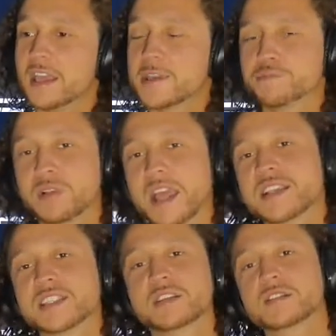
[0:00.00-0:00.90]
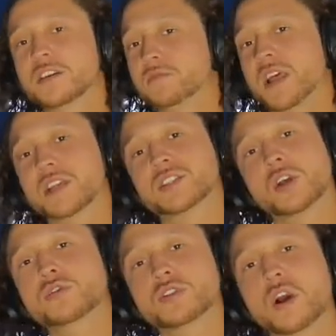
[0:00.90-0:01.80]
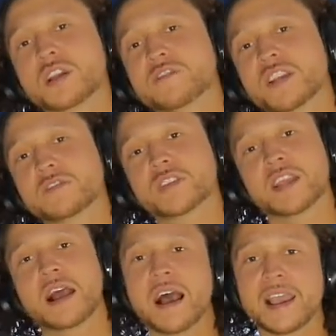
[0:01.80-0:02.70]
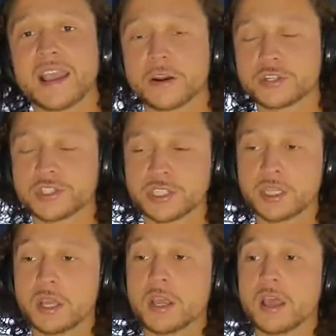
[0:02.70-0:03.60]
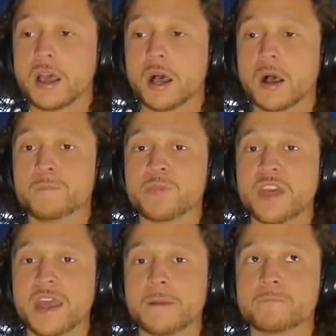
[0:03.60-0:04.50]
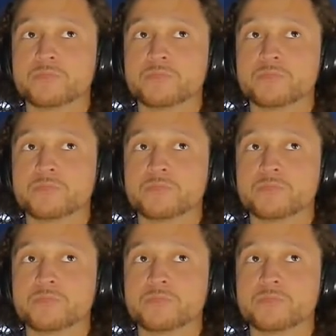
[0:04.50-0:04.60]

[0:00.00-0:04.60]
He plays like so strong defensively and high energy that,